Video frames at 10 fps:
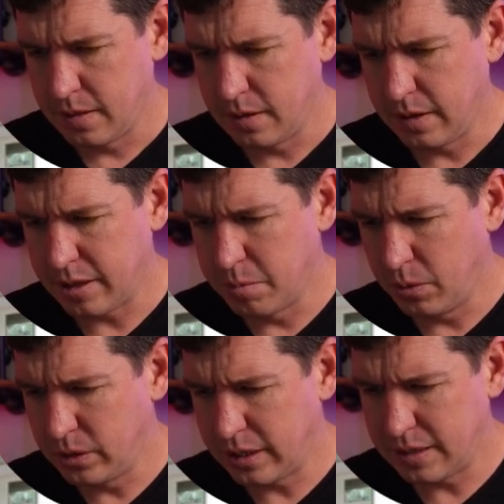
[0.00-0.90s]
I like the
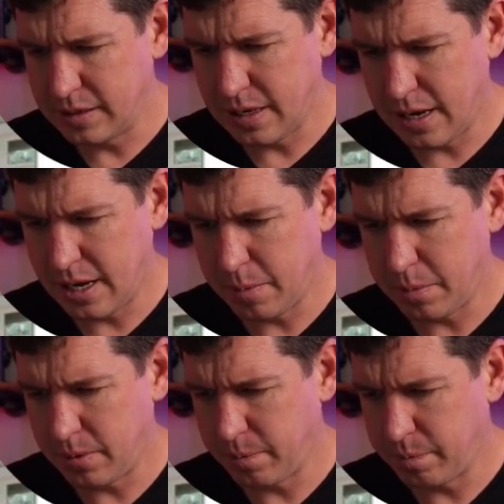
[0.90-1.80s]
molding on top.
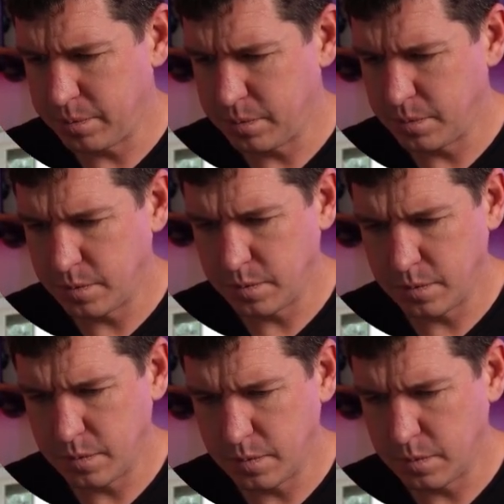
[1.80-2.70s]

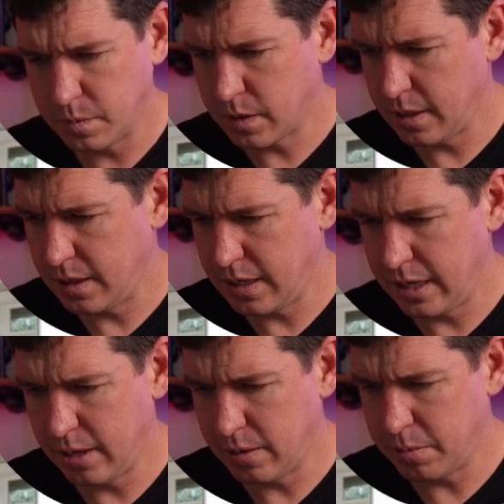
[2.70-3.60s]
Okay,
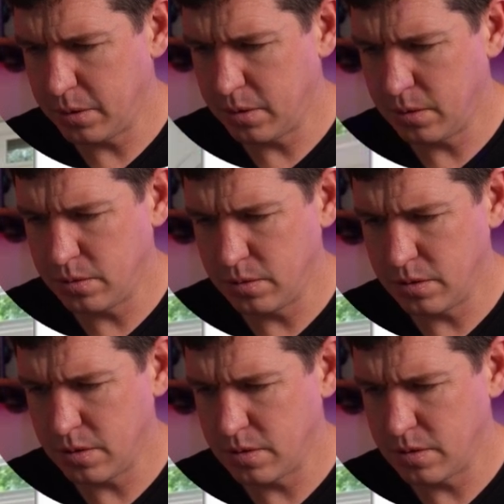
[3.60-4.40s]
herringbone.